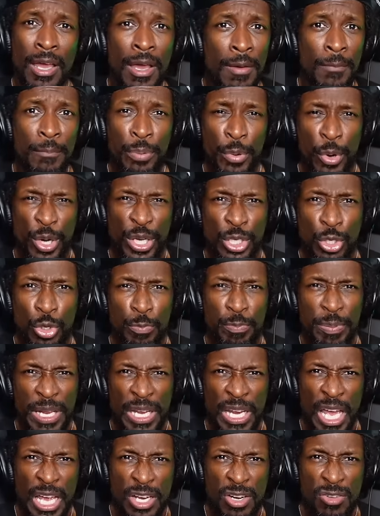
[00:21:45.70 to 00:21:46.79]
Boy, you better
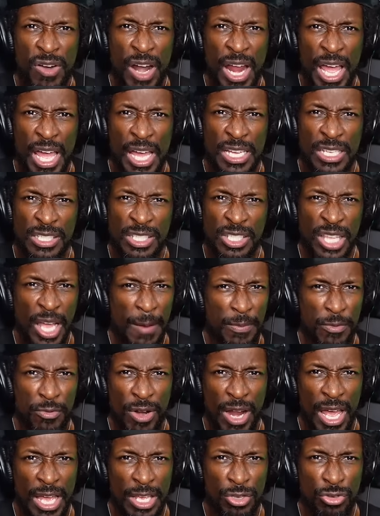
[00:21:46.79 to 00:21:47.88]
not cry. Stop
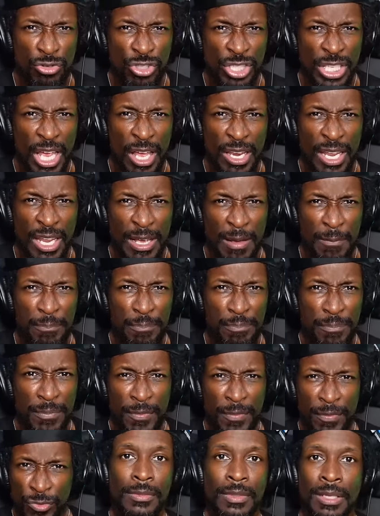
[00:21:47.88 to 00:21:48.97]
crying. You sound like a...
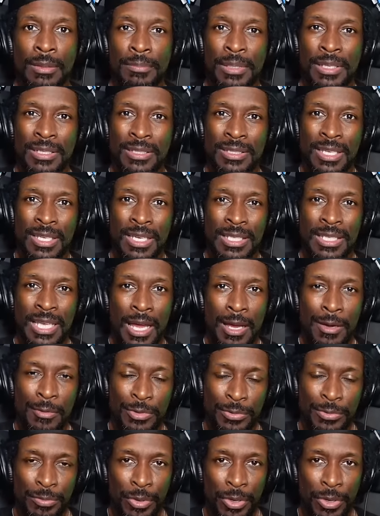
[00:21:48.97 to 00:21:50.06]
Because that's how I
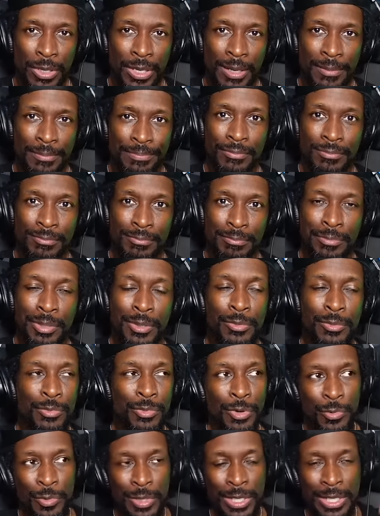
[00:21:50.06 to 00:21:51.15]
was brought up. But
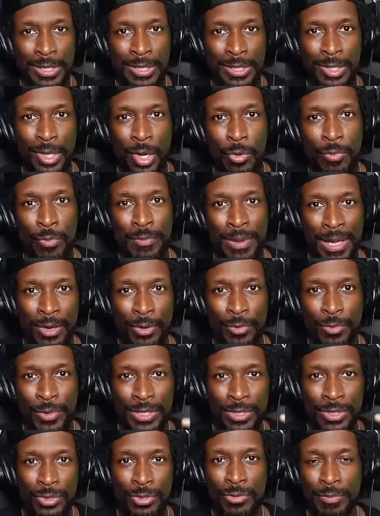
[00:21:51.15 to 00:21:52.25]
when we know better, we
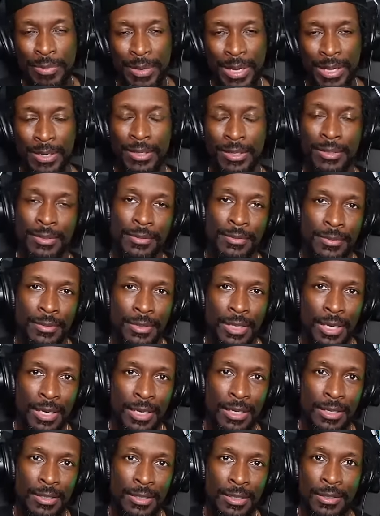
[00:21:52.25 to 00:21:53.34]
do better,
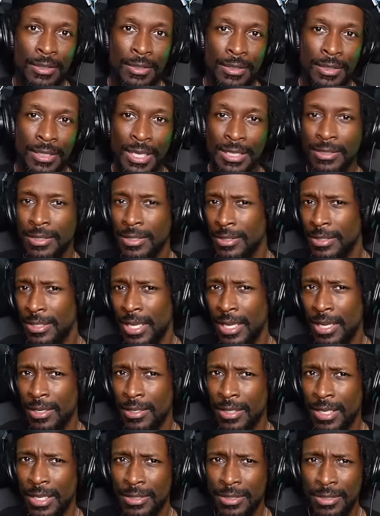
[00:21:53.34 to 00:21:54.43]
right? That's the saying.
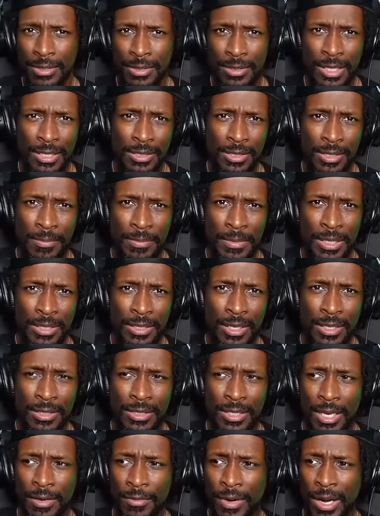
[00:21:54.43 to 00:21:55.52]
That's something that they
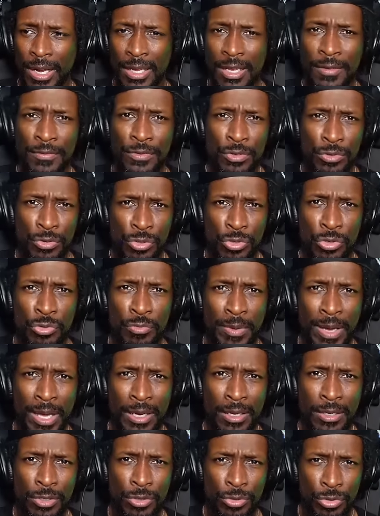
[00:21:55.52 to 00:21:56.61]
say, right? If you knew better,
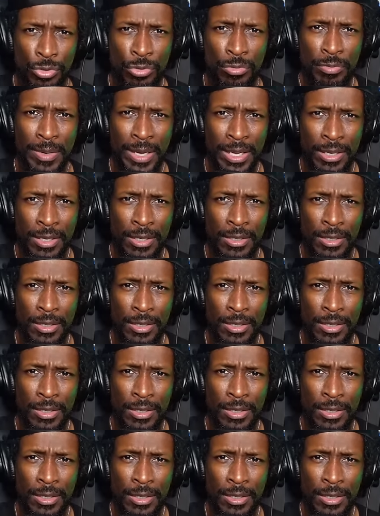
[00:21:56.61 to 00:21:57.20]
you do better.